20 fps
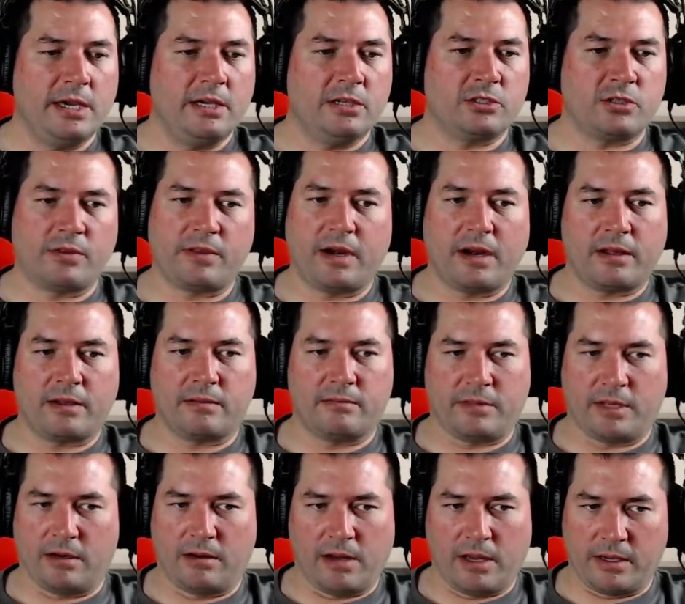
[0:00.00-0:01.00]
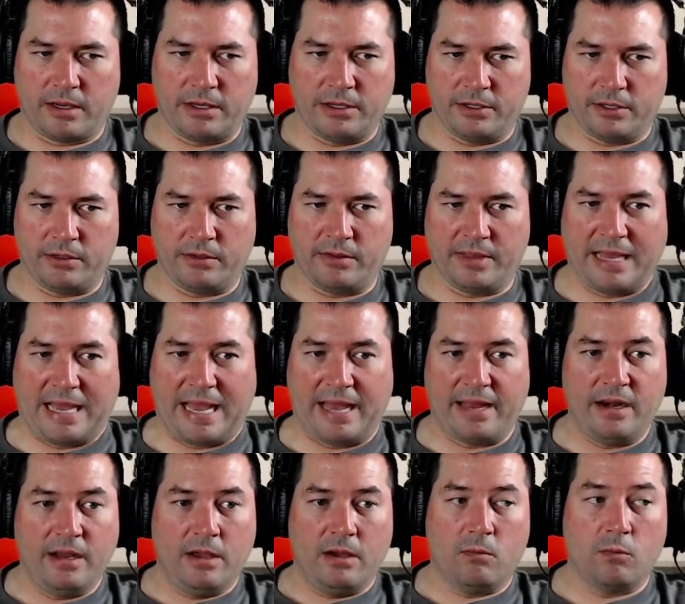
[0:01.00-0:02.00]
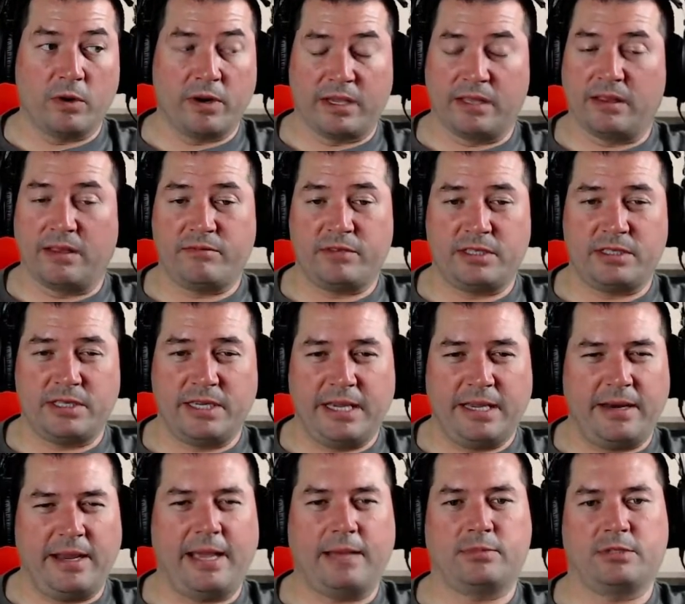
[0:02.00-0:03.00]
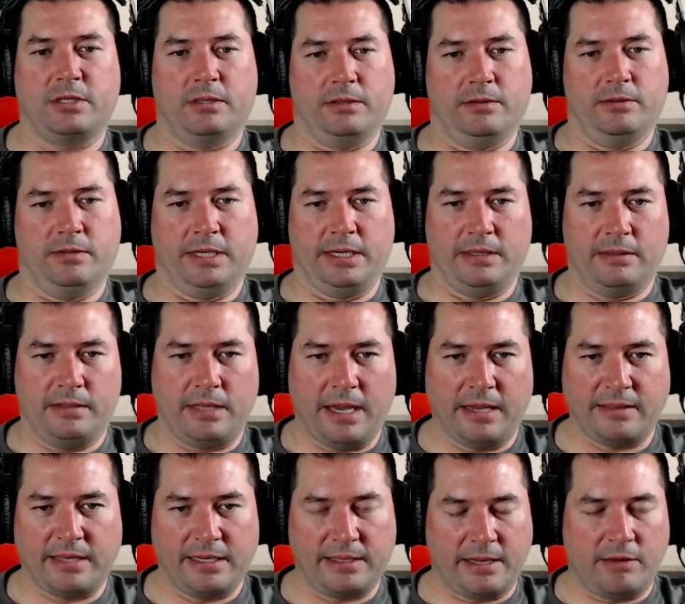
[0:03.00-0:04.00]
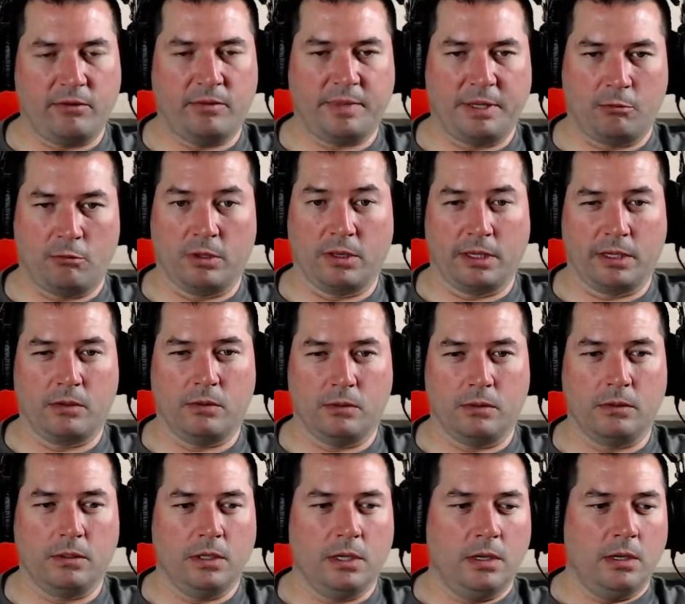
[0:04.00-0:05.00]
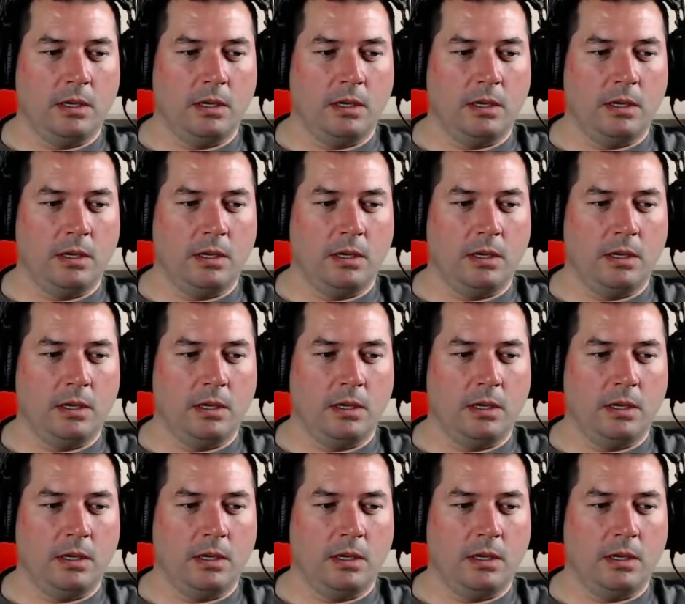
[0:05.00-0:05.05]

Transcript: So they're not going to do that. Would I love to see it? Absolutely. I think that would be really cool.